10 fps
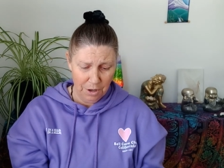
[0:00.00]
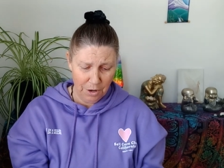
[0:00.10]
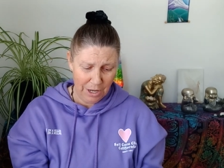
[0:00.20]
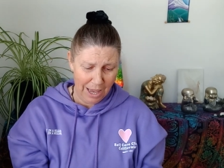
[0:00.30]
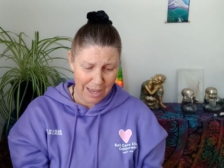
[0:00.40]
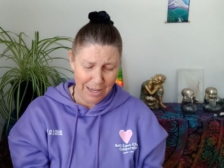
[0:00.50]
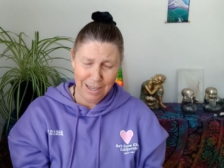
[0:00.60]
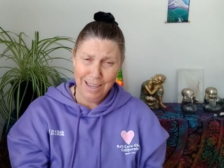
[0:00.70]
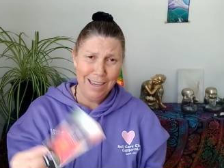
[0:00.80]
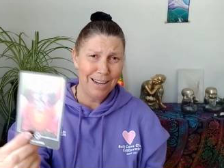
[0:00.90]
Okay,
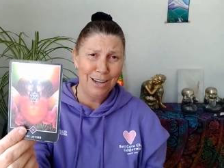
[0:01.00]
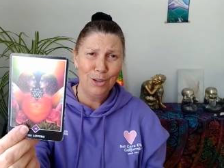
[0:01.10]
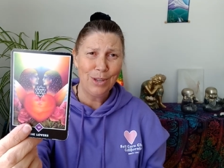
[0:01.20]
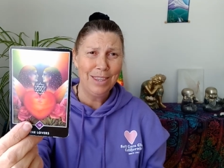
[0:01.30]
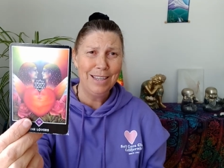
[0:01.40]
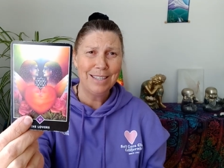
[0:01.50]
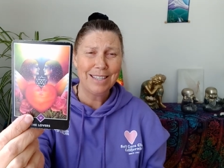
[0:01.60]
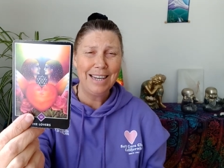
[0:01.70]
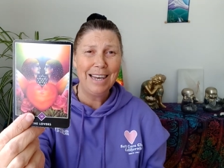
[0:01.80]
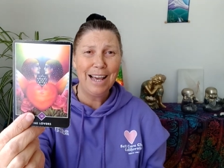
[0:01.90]
yeah, look at this,
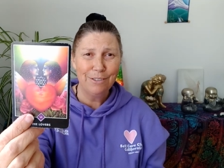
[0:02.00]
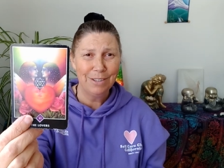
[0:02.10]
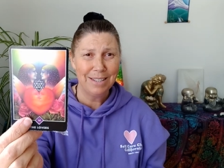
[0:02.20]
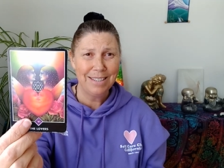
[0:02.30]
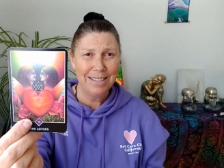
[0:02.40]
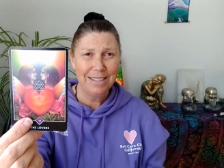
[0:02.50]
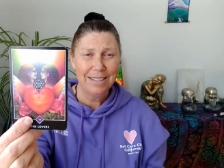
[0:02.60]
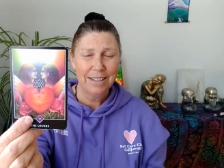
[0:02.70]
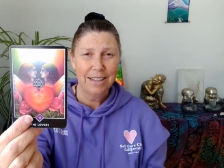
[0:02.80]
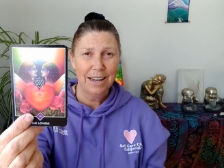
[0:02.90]
lovers.
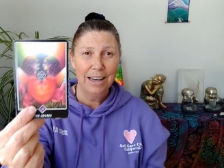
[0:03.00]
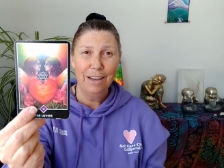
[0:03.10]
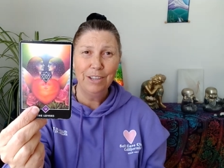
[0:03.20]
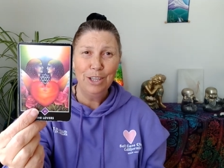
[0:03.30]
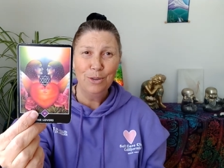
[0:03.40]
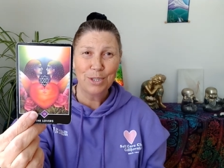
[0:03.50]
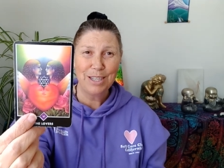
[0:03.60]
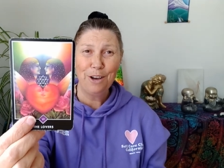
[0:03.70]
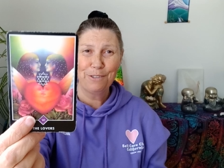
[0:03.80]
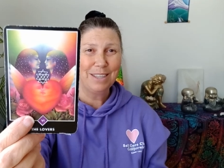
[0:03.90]
Loving
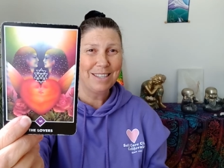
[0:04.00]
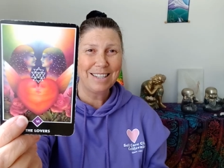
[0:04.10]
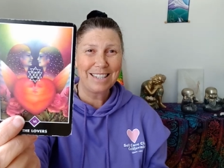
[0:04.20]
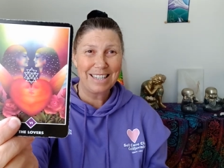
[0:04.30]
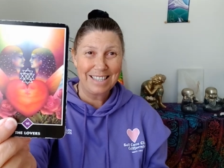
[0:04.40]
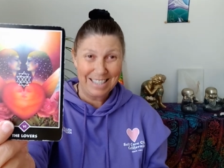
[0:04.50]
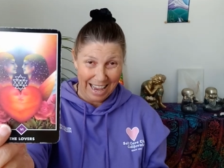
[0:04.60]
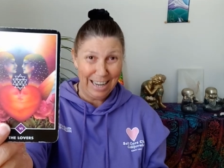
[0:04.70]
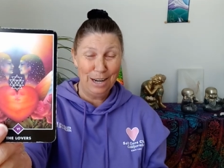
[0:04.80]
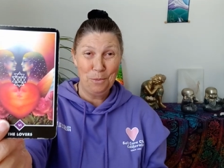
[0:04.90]
yourself. This is
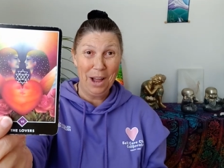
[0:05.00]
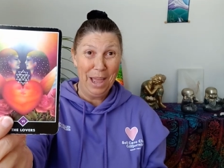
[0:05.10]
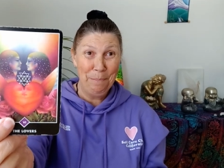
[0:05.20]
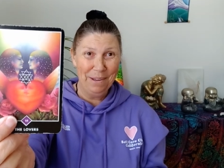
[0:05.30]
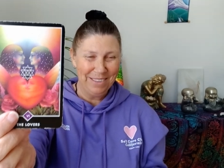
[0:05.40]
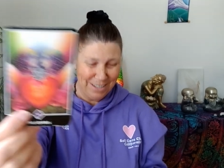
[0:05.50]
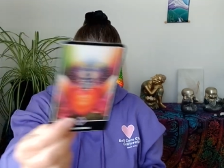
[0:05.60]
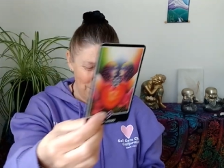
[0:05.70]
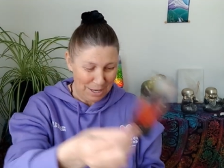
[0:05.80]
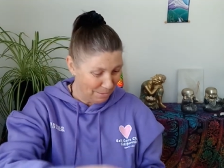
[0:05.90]
exactly what happened. This
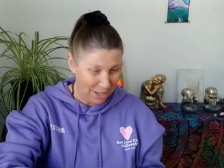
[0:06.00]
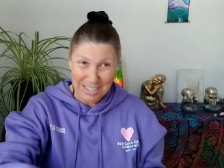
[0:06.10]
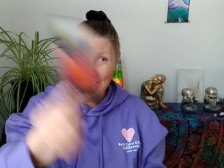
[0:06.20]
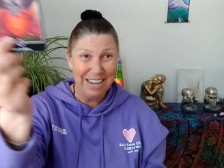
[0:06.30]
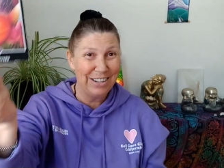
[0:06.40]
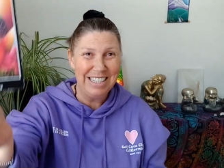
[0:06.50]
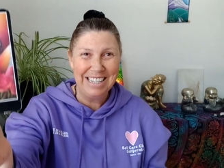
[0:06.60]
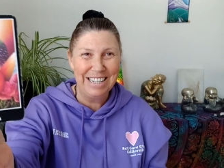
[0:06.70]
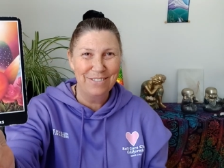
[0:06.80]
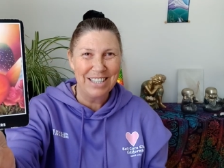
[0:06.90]
was upside down. I
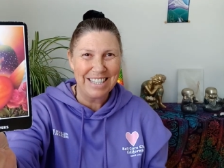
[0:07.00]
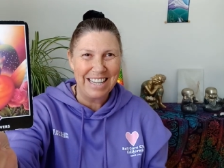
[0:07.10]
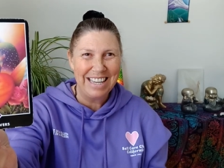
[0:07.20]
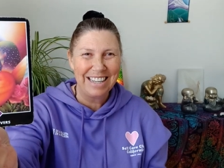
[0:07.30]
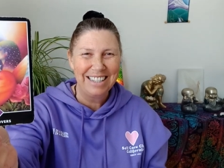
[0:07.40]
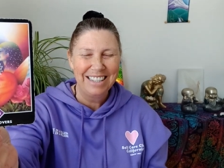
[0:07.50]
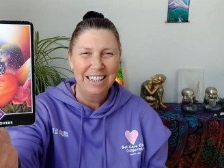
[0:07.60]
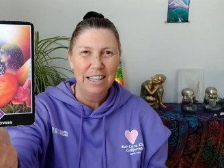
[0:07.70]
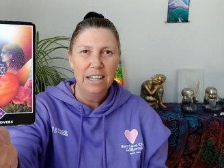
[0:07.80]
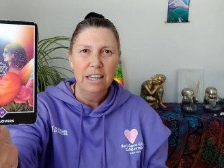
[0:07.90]
didn't even see it.
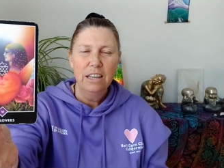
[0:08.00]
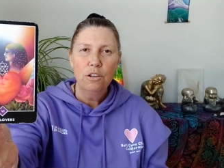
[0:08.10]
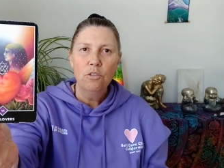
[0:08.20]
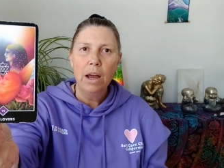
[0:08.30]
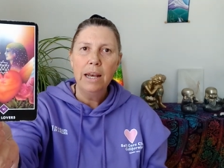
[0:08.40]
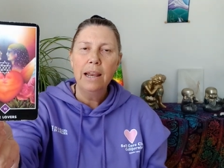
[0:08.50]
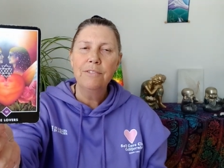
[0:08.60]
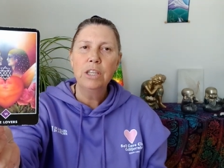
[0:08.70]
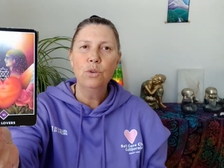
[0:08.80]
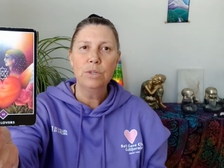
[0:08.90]
Right?
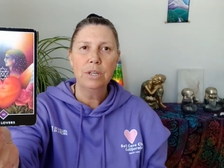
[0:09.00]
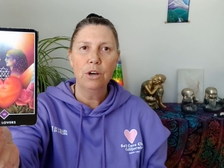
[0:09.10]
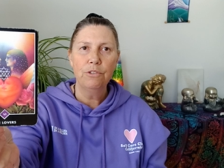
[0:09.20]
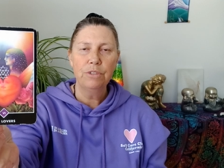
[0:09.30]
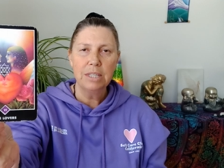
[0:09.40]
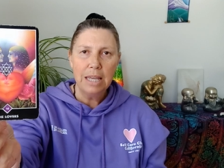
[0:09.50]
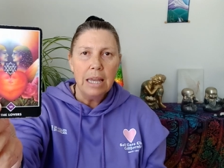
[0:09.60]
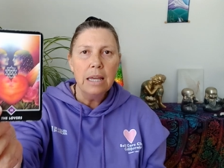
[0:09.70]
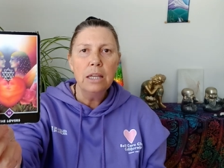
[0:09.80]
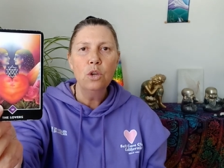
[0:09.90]
Loving yourself,
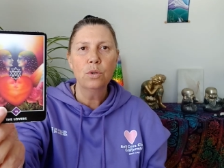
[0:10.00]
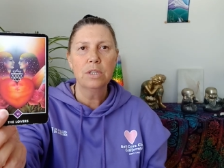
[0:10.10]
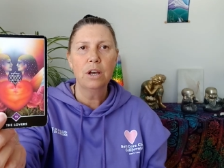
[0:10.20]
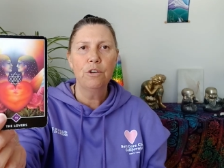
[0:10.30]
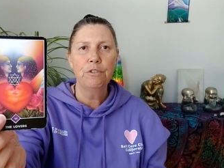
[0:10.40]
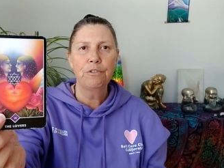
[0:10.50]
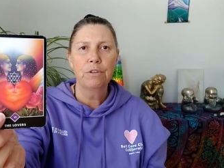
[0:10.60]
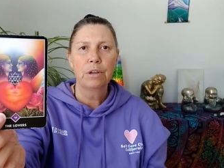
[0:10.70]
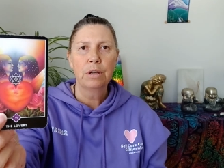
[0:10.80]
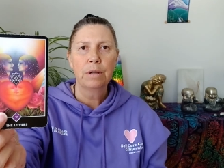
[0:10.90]
seeing yourself,
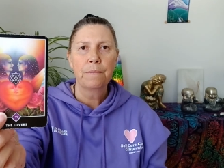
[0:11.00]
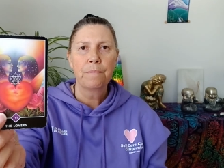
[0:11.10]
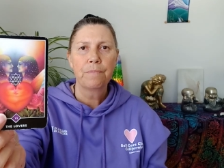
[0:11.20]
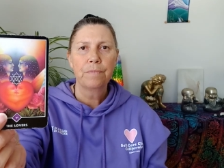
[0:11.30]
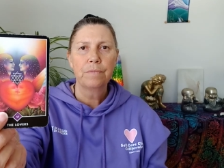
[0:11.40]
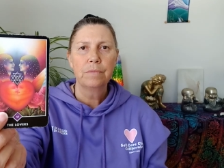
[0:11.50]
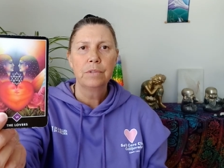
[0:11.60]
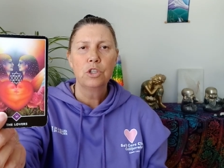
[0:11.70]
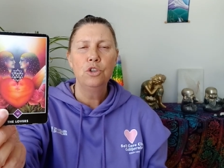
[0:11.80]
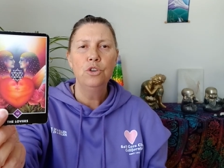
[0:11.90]

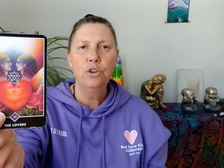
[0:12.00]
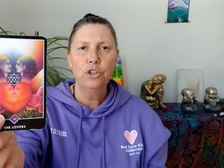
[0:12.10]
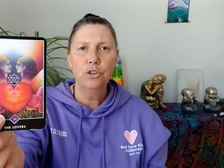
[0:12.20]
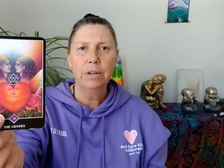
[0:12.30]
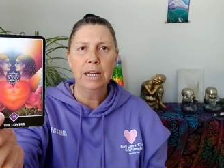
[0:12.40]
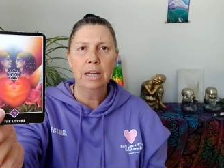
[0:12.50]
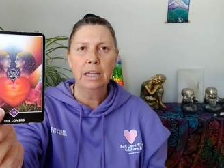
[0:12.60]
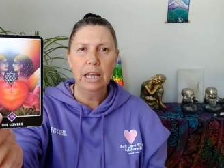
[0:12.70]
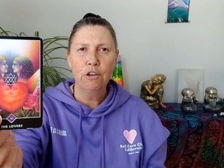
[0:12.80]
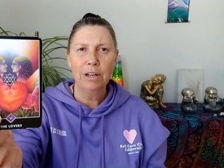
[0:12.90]
nurturing and
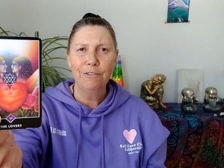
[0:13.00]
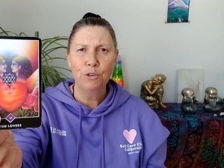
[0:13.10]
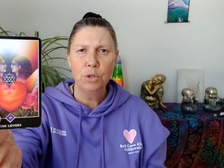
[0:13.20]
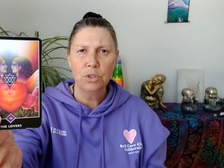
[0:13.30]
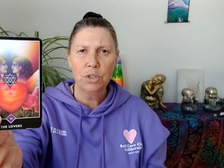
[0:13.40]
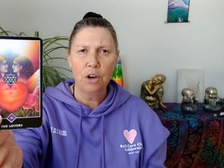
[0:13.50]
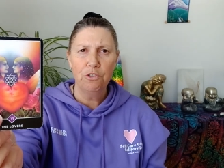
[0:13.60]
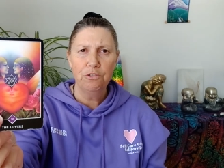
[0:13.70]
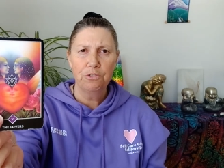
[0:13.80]
caring for yourself,